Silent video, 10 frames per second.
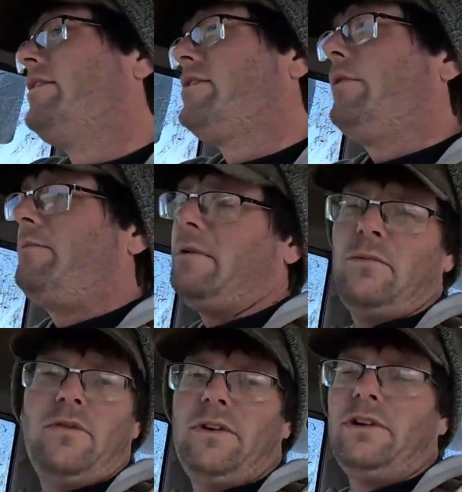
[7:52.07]
so we've been
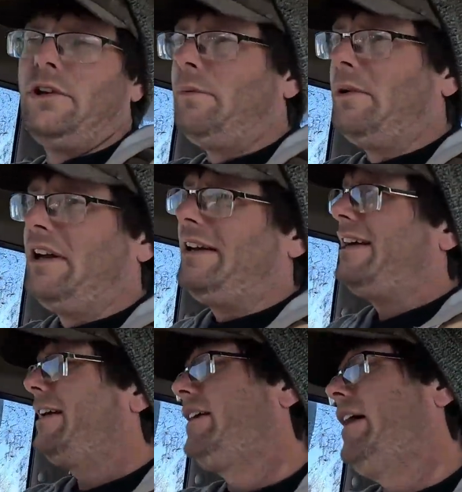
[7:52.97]
moving a little bit. I
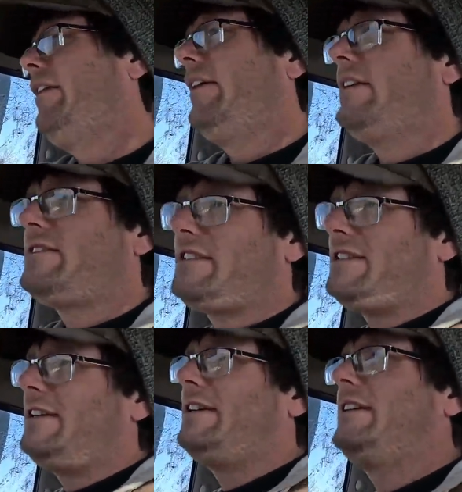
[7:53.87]
got a cow
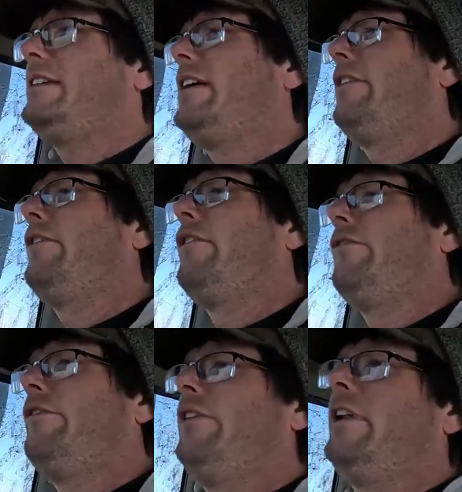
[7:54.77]
that's got a hurt
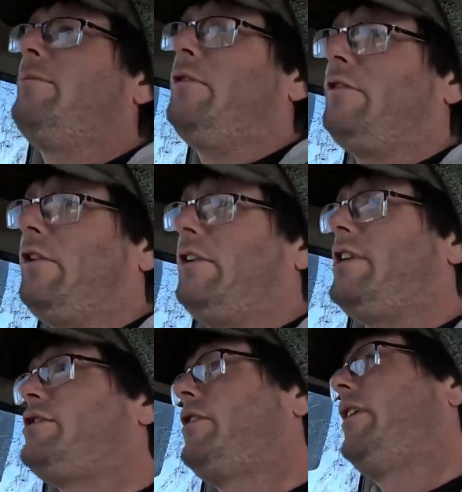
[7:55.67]
foot. I moved her
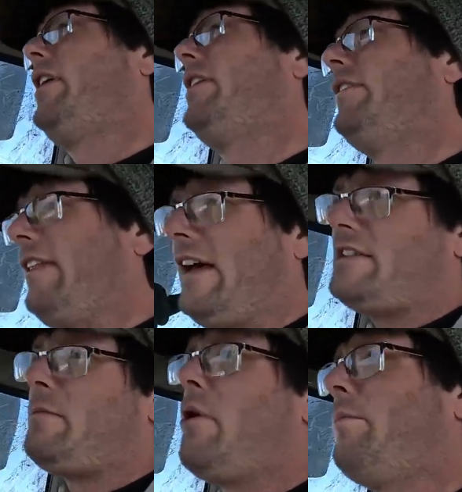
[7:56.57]
yesterday into
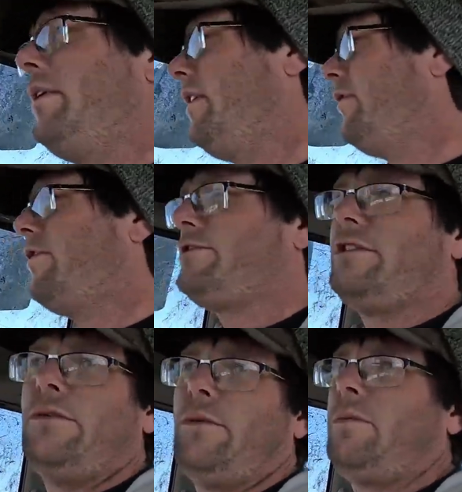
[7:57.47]
that small pen
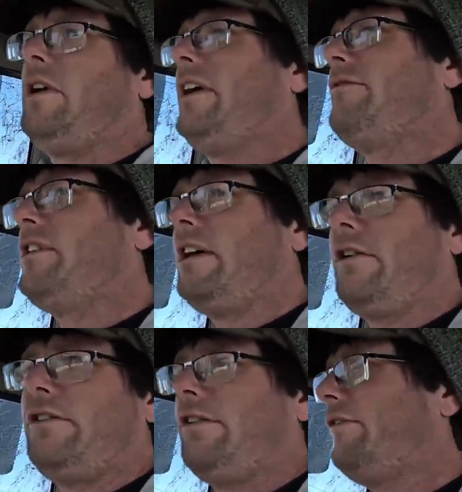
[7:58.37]
also. We're probably going to take
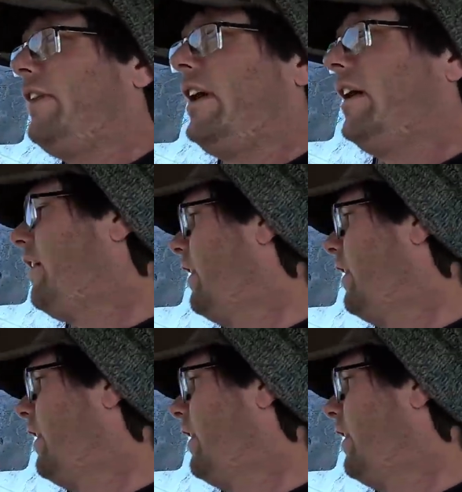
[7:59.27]
her to the vet